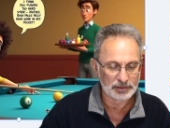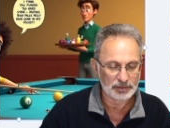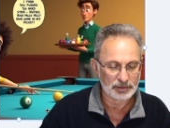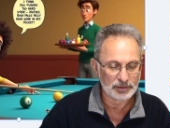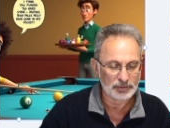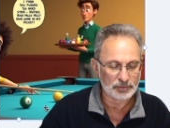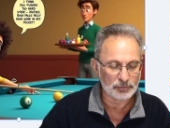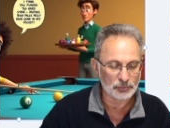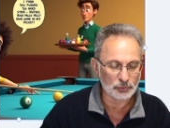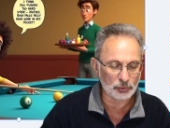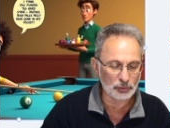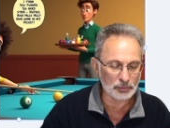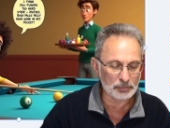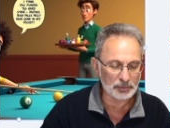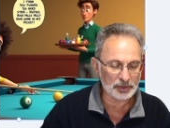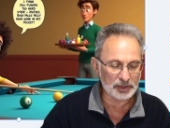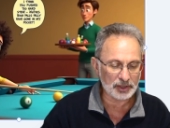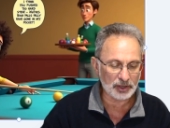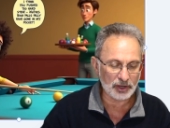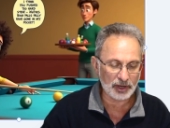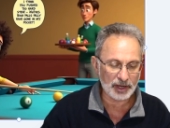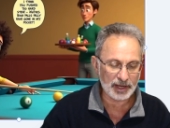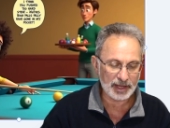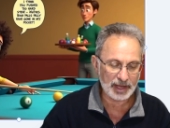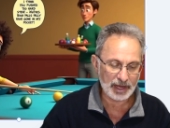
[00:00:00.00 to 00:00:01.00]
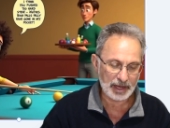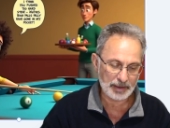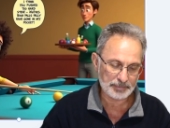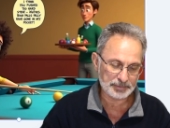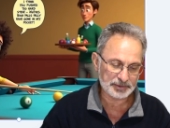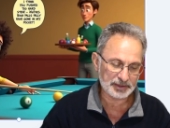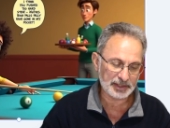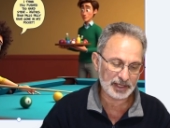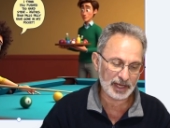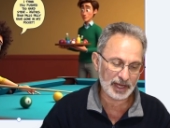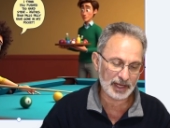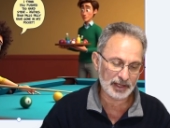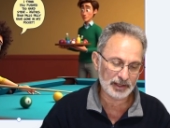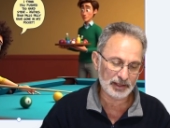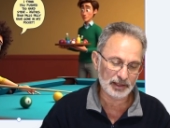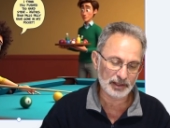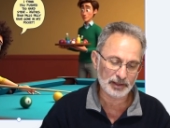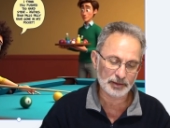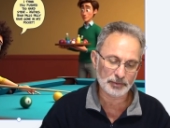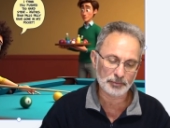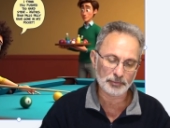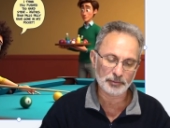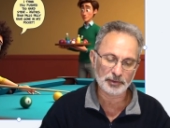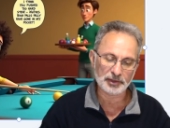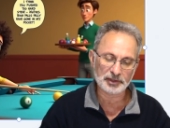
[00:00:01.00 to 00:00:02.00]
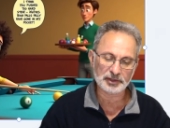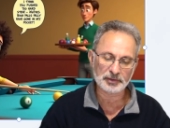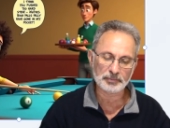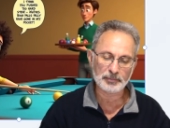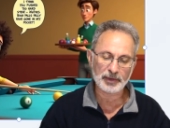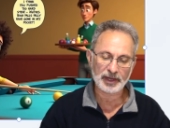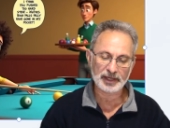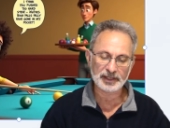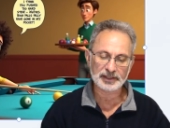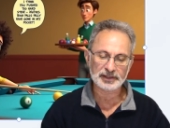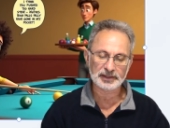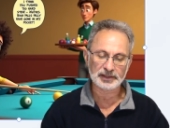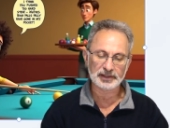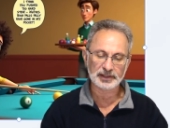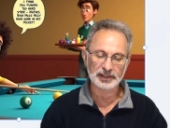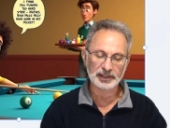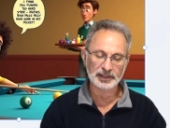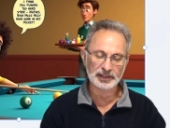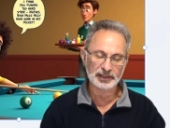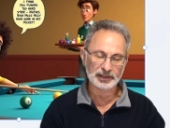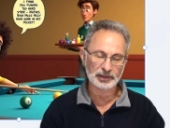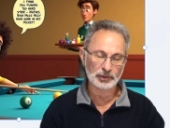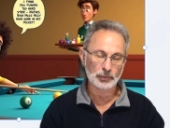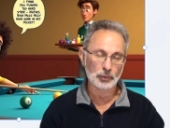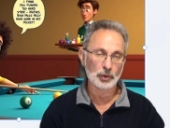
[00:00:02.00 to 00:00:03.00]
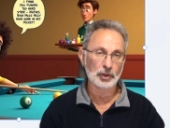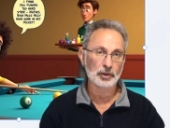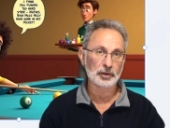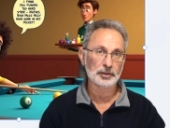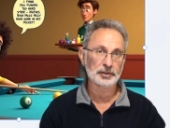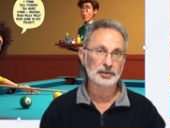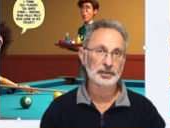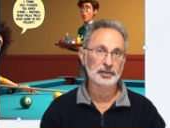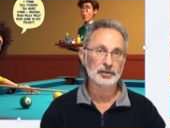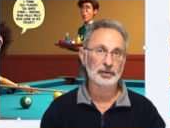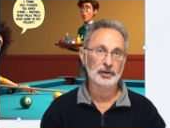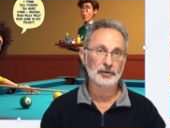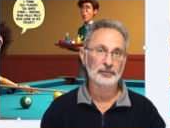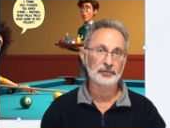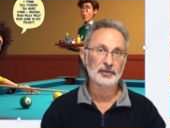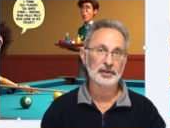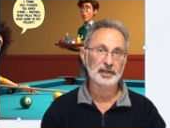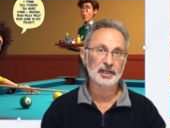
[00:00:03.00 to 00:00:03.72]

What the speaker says: Normally I upscale it, which makes the quality of the